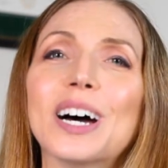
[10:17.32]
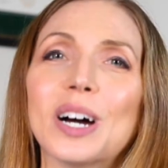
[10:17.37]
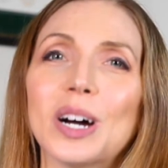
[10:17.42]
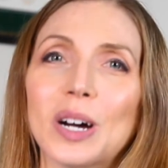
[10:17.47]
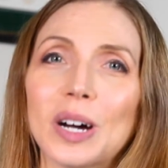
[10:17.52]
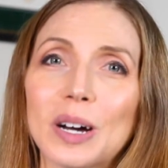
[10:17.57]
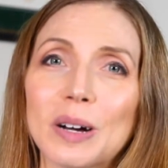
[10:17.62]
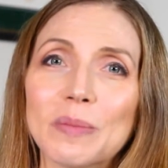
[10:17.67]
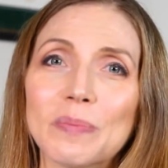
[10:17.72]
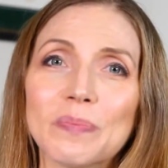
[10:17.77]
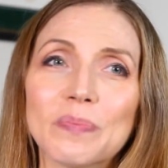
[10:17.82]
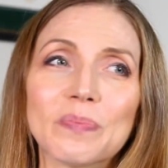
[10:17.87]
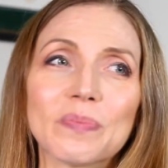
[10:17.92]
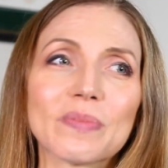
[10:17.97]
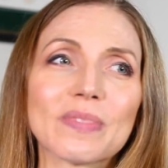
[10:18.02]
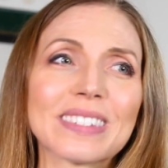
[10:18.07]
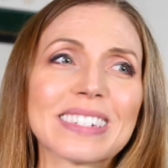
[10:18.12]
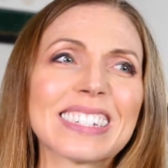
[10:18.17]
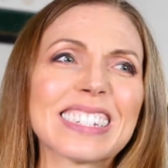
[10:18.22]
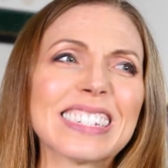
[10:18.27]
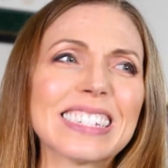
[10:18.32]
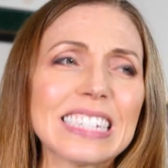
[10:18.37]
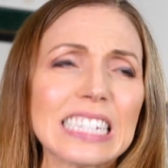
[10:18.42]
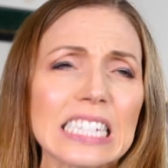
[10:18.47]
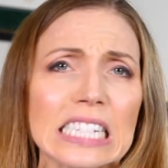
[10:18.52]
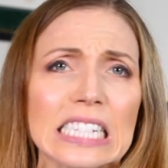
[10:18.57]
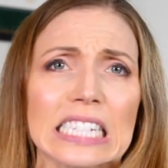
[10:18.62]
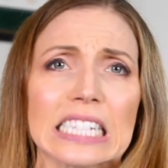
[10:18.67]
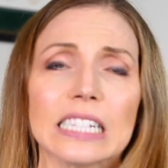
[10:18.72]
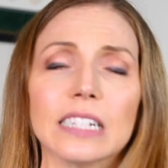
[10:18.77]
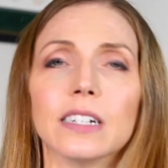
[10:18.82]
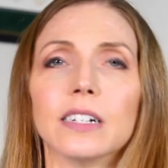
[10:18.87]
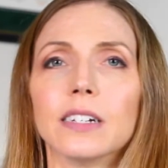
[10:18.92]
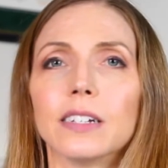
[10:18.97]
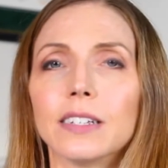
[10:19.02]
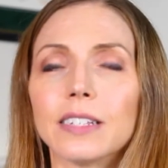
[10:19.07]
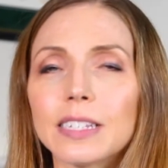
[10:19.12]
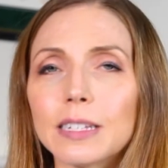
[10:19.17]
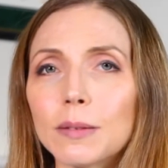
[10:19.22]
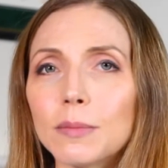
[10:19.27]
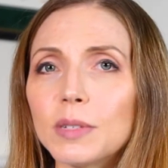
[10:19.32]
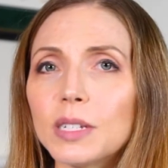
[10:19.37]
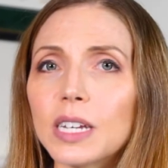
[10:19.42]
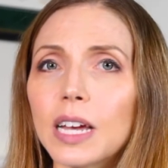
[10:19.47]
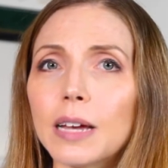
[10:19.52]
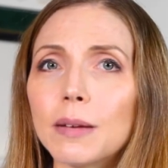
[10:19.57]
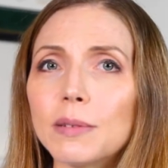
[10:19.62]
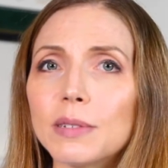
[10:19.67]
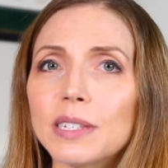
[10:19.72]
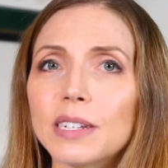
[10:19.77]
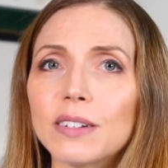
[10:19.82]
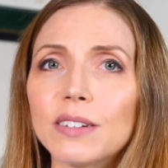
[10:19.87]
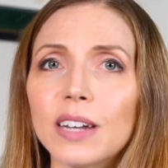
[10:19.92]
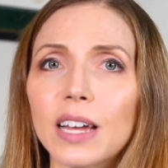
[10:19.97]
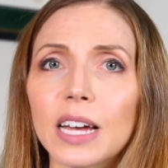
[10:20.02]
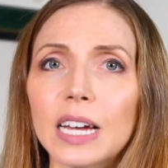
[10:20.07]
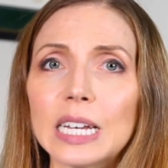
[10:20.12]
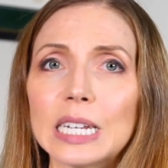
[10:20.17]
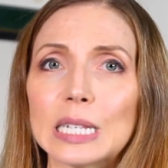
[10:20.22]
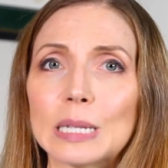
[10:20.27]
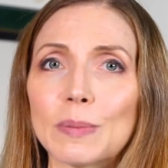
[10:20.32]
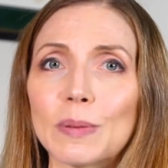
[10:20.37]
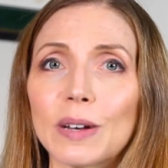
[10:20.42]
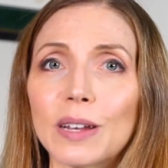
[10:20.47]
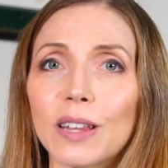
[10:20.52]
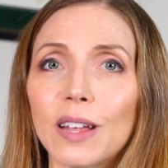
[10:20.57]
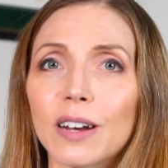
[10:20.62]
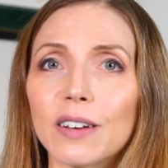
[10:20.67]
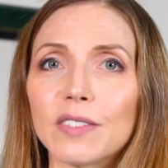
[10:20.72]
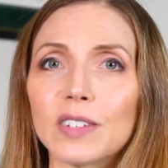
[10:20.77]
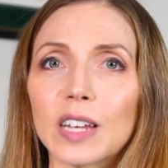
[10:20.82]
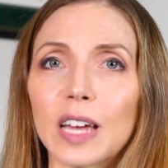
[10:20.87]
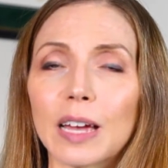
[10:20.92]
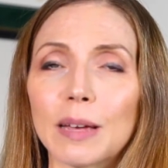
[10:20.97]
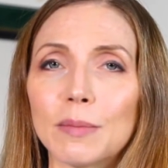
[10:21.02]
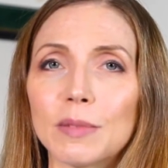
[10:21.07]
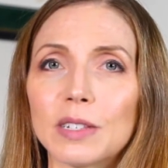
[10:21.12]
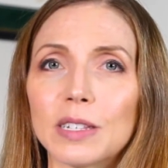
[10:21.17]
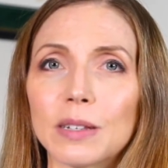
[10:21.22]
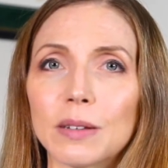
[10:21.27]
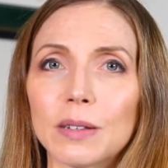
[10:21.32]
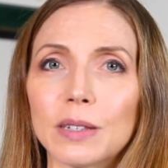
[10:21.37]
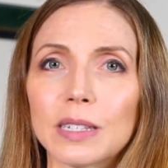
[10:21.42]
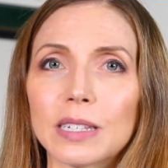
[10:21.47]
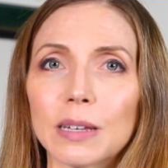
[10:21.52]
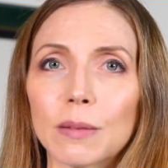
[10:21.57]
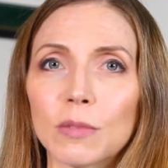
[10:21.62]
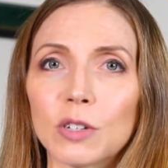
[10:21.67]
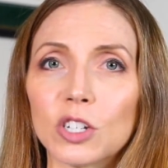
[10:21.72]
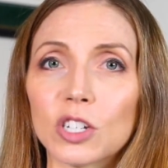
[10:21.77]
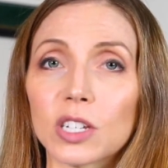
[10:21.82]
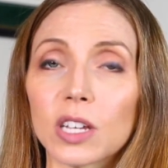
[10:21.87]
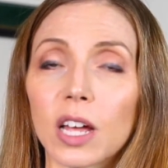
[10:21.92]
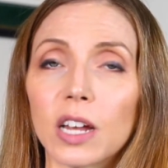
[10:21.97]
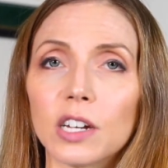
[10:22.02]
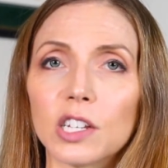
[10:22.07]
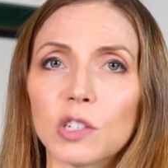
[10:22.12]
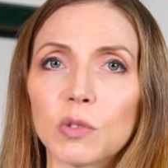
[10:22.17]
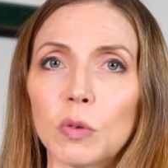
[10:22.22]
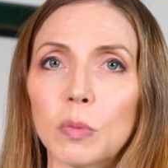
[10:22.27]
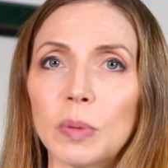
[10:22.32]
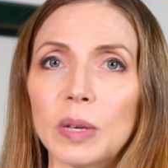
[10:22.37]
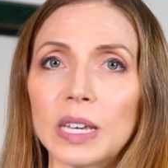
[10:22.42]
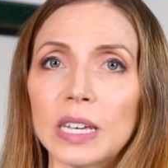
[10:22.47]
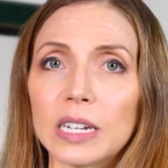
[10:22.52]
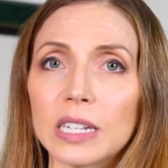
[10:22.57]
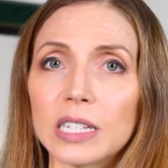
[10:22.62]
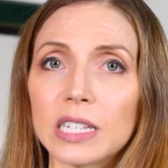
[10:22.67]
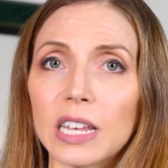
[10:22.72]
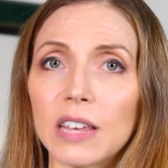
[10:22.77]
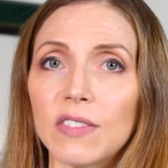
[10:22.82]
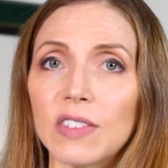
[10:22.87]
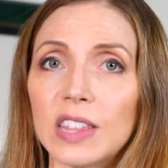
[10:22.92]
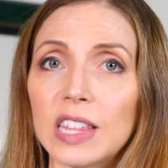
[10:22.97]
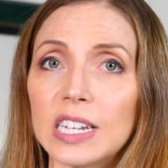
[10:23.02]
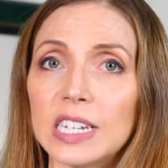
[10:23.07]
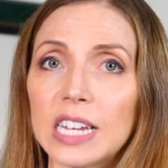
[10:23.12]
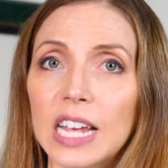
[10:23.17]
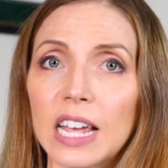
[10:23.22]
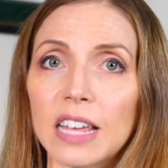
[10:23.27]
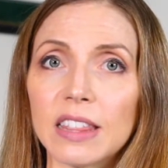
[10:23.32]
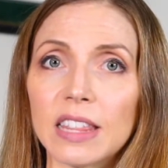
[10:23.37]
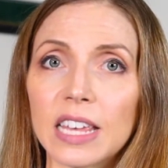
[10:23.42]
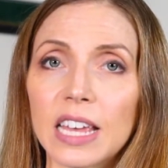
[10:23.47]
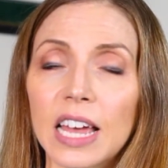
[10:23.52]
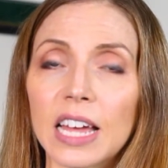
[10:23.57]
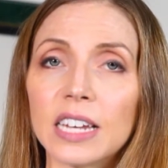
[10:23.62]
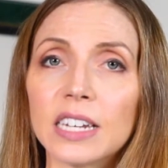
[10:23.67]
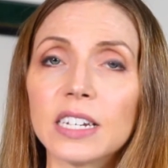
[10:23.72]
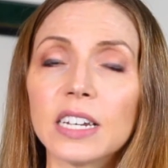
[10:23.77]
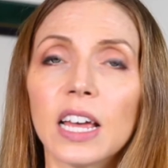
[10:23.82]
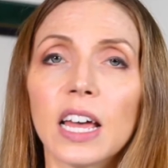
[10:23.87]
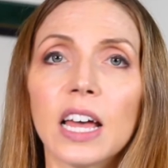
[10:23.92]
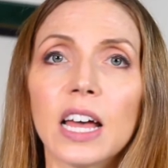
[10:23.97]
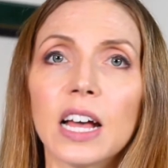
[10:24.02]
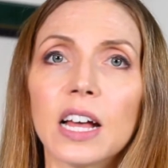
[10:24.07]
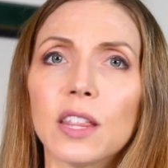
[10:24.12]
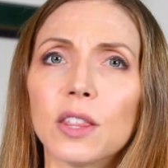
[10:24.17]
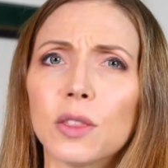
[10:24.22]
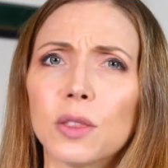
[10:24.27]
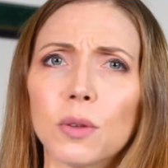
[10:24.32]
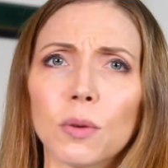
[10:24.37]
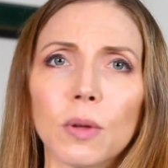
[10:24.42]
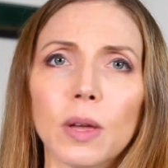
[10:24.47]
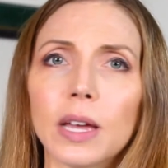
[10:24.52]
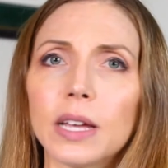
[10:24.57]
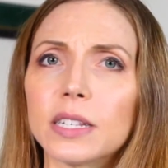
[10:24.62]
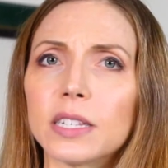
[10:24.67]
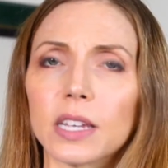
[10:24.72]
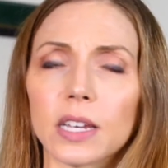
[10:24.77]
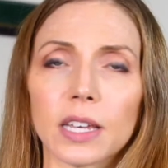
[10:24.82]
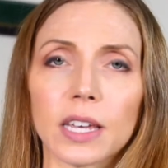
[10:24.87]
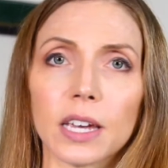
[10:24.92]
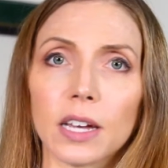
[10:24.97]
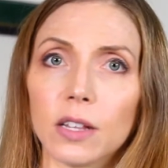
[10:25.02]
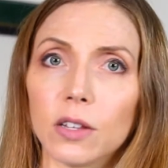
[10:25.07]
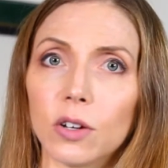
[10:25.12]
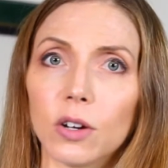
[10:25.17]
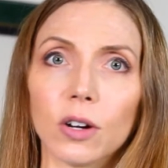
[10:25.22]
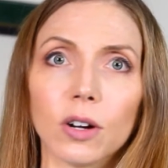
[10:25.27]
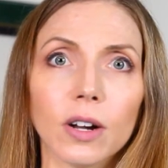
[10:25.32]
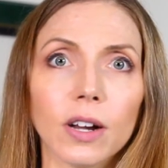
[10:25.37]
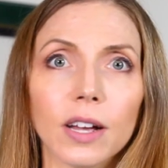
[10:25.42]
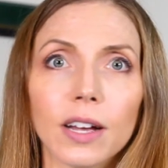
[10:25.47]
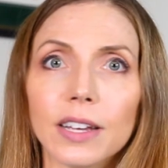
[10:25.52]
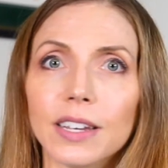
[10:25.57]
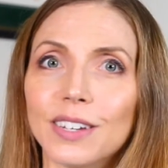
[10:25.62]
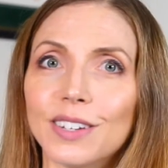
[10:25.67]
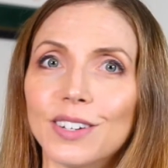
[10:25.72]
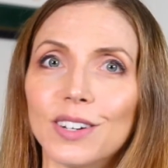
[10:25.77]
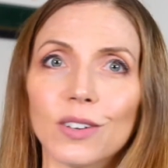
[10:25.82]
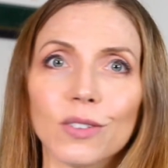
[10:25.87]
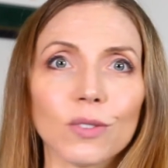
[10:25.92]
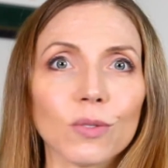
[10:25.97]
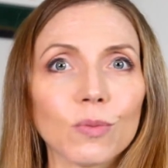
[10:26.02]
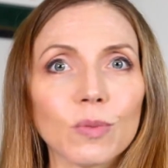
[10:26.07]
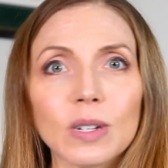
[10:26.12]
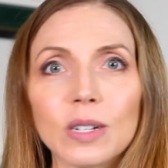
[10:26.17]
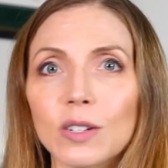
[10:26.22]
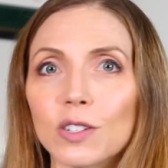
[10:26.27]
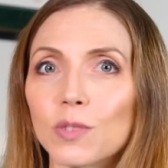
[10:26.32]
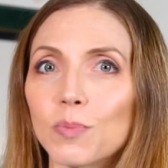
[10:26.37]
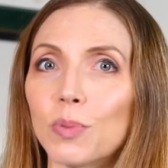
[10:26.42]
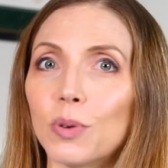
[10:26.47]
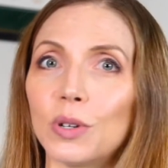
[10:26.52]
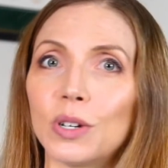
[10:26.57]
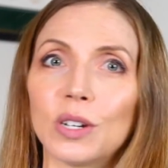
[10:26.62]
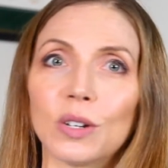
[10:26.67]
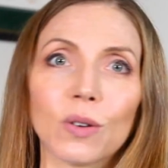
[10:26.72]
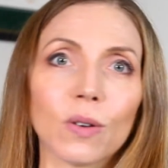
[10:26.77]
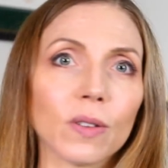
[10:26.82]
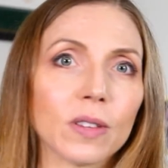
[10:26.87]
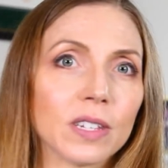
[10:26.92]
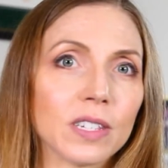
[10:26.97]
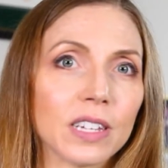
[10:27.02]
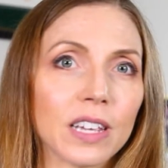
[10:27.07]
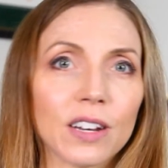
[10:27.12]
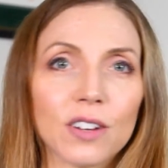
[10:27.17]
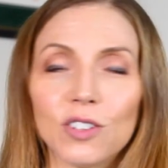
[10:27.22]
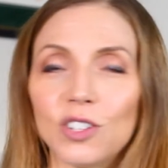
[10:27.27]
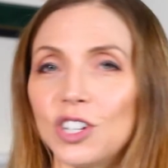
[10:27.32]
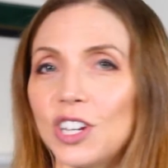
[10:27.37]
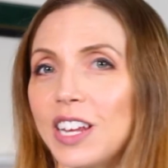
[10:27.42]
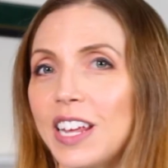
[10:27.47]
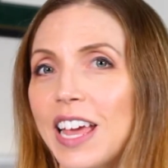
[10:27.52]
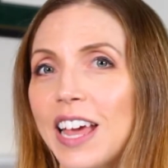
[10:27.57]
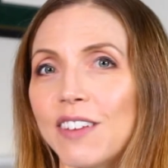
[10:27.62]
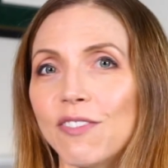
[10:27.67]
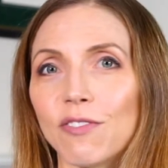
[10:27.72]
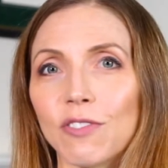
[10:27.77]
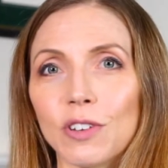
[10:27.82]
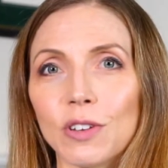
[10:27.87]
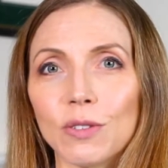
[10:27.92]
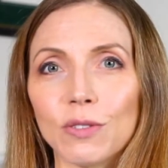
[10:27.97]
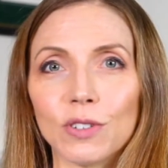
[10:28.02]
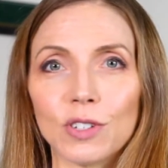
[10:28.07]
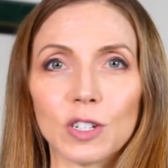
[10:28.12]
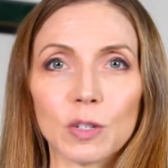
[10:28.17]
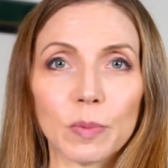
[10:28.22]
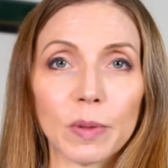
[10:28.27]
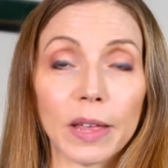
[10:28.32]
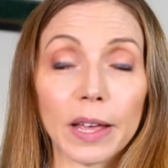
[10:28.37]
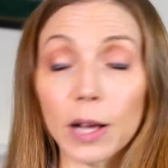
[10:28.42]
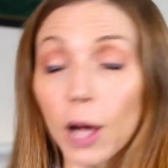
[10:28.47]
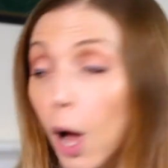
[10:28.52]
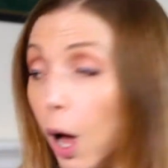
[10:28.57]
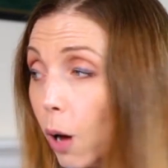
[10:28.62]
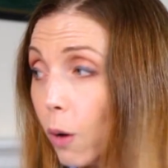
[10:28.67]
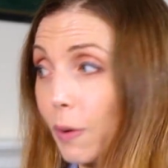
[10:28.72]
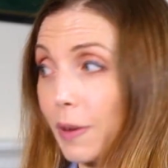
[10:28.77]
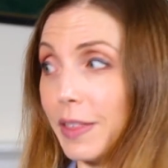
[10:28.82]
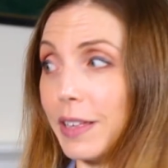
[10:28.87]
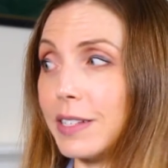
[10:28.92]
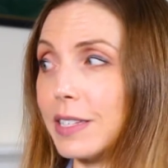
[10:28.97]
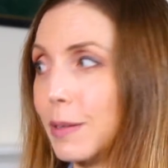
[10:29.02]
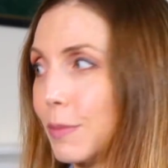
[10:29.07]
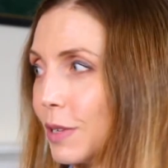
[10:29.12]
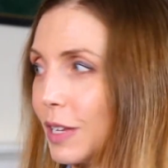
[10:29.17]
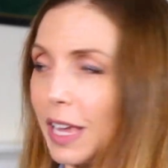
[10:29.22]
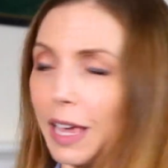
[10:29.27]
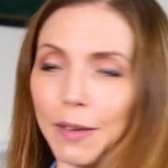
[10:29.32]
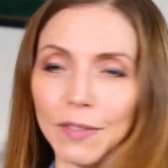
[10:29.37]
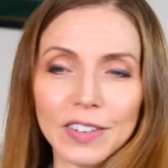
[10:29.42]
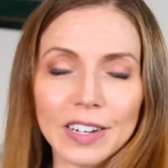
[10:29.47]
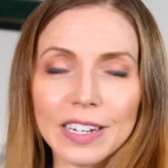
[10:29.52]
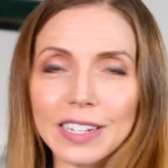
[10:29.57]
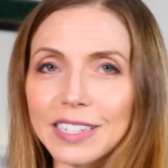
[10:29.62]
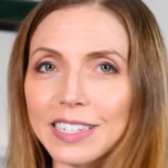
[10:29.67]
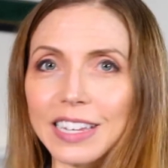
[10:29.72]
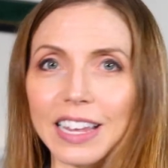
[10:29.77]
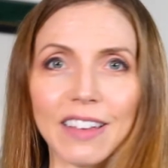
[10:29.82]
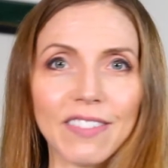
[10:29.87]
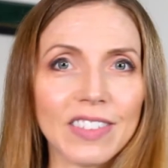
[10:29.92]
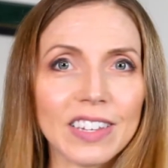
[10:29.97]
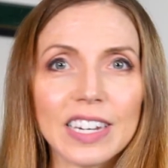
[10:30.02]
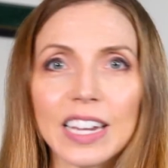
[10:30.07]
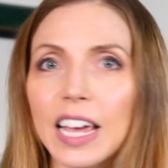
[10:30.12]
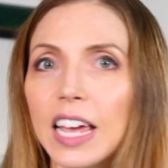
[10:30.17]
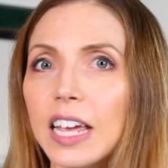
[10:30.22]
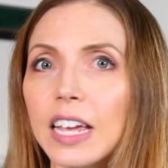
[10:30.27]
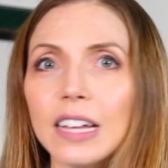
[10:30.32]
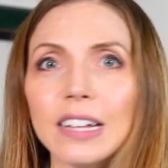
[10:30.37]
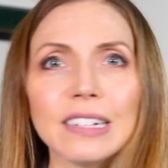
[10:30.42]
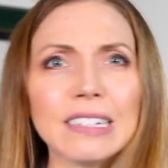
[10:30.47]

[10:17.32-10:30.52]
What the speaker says: Well, sometimes they're nice, but a lot of times someone just kind of swooping in and saving the day at the end, it's a killer. You know, the readers put in all this energy, and for you to just be like, oh, and then someone came to save the day.